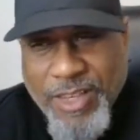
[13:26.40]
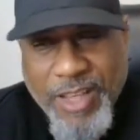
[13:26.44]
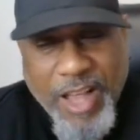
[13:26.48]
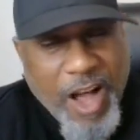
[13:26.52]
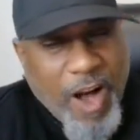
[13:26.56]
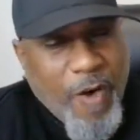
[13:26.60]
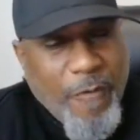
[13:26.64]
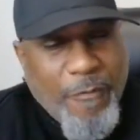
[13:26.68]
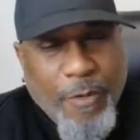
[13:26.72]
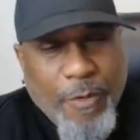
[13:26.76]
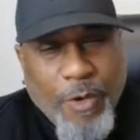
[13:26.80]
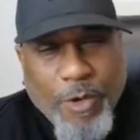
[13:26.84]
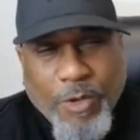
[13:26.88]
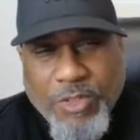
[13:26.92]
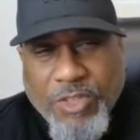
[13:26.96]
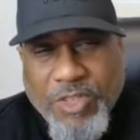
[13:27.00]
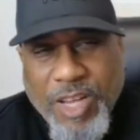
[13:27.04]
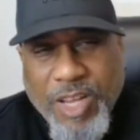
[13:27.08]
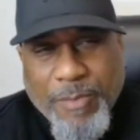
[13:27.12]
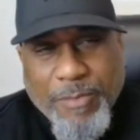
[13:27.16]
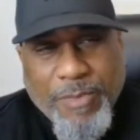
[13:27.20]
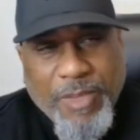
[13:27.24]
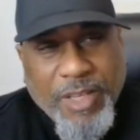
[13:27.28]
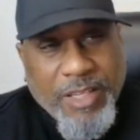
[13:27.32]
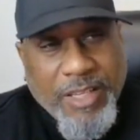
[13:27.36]
off on
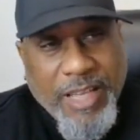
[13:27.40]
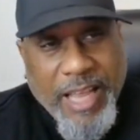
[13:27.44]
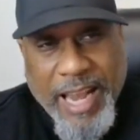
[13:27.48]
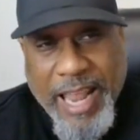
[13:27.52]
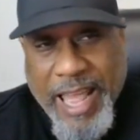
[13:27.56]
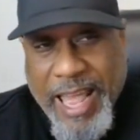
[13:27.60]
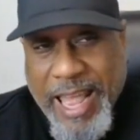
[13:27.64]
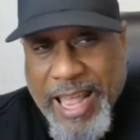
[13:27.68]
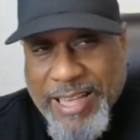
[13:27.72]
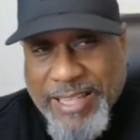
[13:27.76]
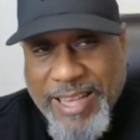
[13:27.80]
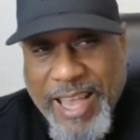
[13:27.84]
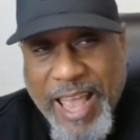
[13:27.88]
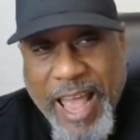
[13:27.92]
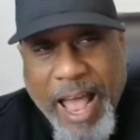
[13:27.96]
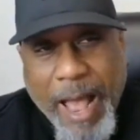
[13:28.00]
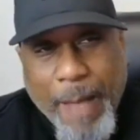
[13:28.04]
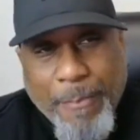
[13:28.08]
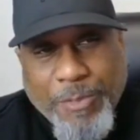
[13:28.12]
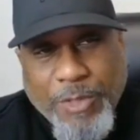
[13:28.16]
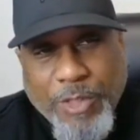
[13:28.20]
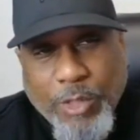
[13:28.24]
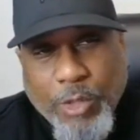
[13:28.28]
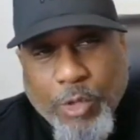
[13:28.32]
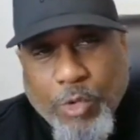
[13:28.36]
something that has
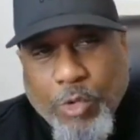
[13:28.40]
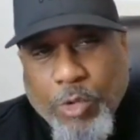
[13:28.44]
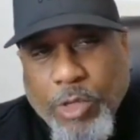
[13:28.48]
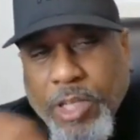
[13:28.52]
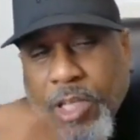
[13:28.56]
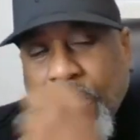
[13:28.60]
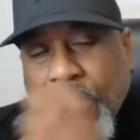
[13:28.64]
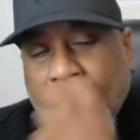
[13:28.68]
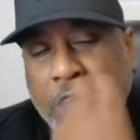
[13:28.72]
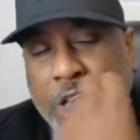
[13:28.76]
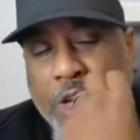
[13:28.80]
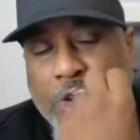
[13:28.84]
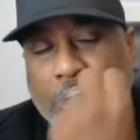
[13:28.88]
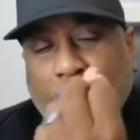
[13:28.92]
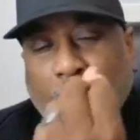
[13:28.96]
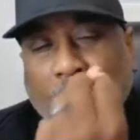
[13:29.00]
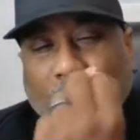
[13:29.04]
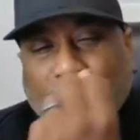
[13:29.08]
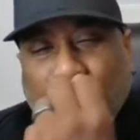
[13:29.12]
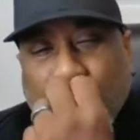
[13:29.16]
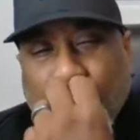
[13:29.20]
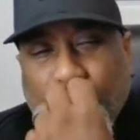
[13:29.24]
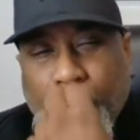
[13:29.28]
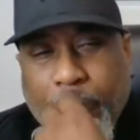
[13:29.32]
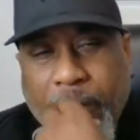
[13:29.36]
absolutely no
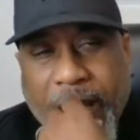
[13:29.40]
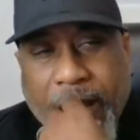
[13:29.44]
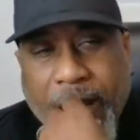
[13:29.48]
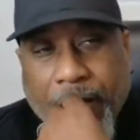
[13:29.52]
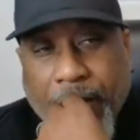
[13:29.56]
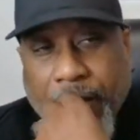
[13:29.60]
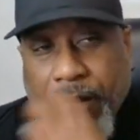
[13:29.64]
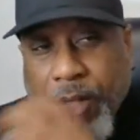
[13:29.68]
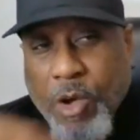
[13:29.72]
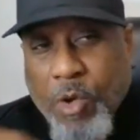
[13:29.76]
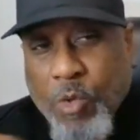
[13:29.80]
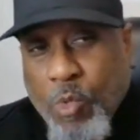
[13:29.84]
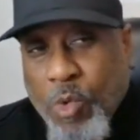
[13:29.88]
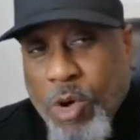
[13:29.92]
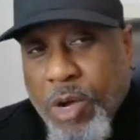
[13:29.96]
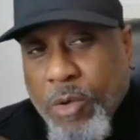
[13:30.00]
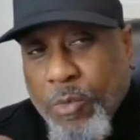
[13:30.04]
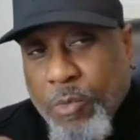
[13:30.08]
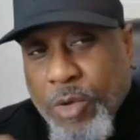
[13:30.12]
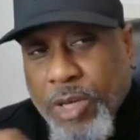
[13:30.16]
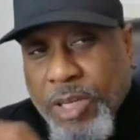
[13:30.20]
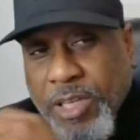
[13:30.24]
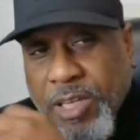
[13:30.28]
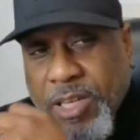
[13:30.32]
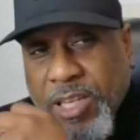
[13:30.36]
true bearing on what
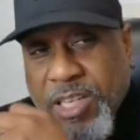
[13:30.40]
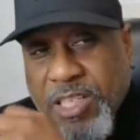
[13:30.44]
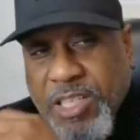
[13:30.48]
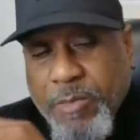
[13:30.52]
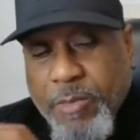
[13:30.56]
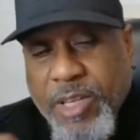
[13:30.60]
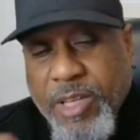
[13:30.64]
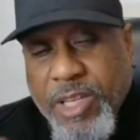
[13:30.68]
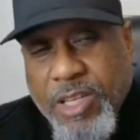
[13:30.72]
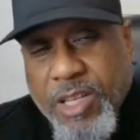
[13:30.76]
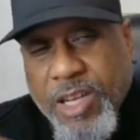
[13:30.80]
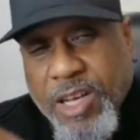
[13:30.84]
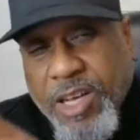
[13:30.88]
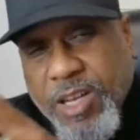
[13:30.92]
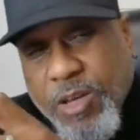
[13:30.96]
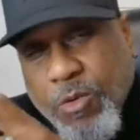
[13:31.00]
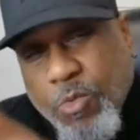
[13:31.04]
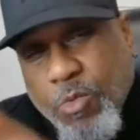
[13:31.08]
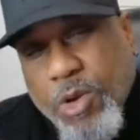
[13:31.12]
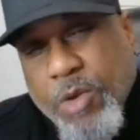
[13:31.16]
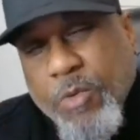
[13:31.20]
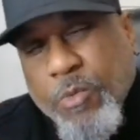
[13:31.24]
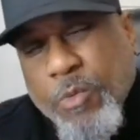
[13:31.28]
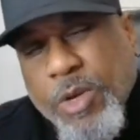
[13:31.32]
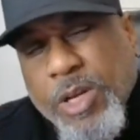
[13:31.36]
really needs to be done and
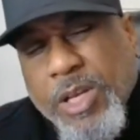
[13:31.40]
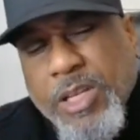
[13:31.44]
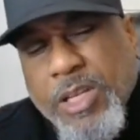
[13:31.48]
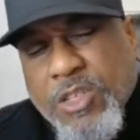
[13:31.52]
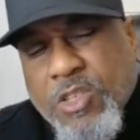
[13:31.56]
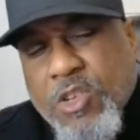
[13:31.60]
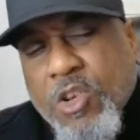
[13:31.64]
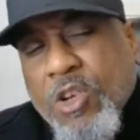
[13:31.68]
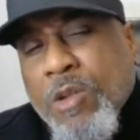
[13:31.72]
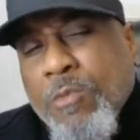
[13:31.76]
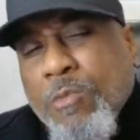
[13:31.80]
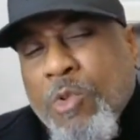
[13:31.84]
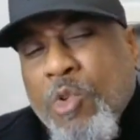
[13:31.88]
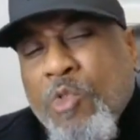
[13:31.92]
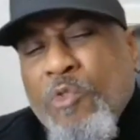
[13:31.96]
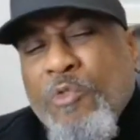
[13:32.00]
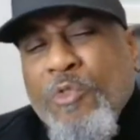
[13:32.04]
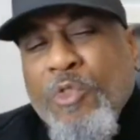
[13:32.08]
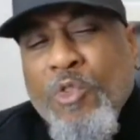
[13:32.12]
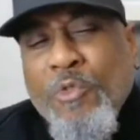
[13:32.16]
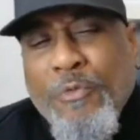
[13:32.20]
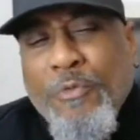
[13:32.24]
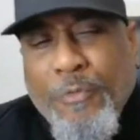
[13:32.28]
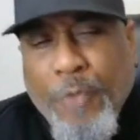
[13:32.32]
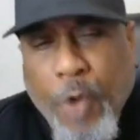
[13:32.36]
what really is going to move
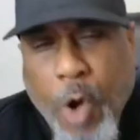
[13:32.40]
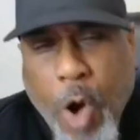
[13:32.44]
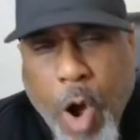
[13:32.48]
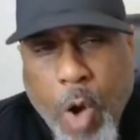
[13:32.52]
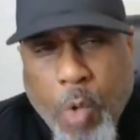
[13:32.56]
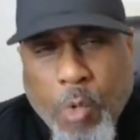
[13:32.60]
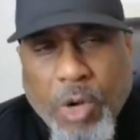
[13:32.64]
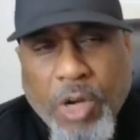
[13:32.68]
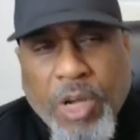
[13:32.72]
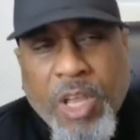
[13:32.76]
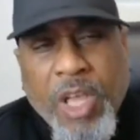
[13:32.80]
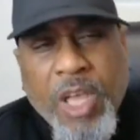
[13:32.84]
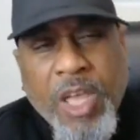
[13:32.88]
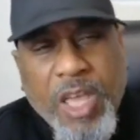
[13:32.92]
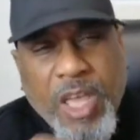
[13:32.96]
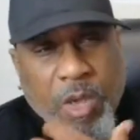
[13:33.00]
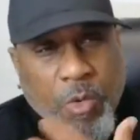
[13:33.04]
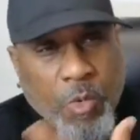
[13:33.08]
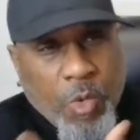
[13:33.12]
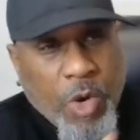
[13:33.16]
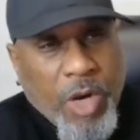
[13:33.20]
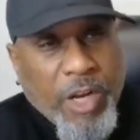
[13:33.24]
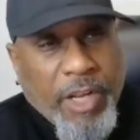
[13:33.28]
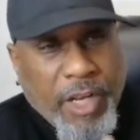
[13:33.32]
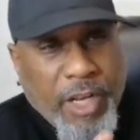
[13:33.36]
you forward
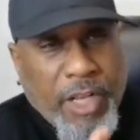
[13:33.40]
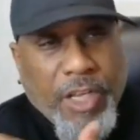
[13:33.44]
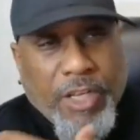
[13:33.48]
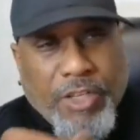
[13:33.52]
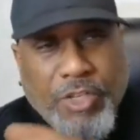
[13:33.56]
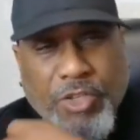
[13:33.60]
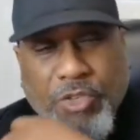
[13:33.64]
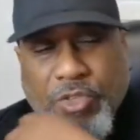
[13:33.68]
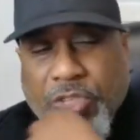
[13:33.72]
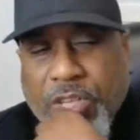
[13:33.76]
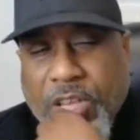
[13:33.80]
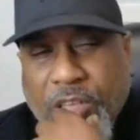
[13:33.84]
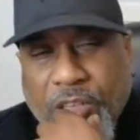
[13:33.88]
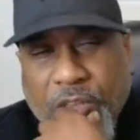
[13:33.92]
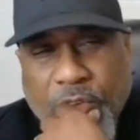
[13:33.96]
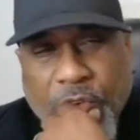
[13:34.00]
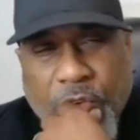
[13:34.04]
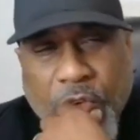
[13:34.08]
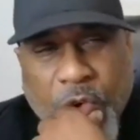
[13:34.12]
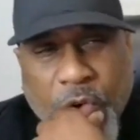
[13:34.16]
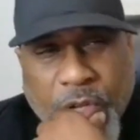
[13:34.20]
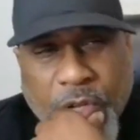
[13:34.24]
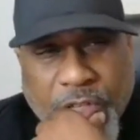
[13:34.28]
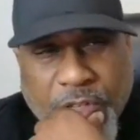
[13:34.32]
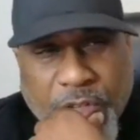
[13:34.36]
in what it is you say you're
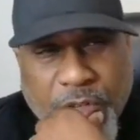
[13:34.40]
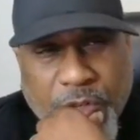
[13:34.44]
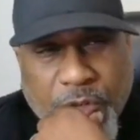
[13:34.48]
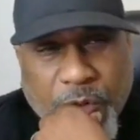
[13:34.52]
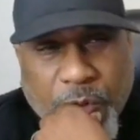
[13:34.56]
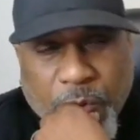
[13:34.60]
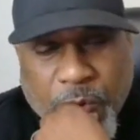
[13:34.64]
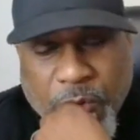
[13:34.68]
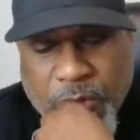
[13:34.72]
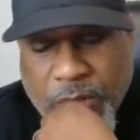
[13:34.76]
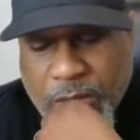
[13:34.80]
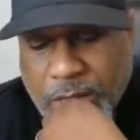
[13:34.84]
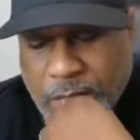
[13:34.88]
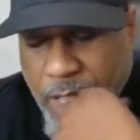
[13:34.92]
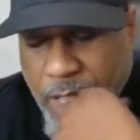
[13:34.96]
going to do.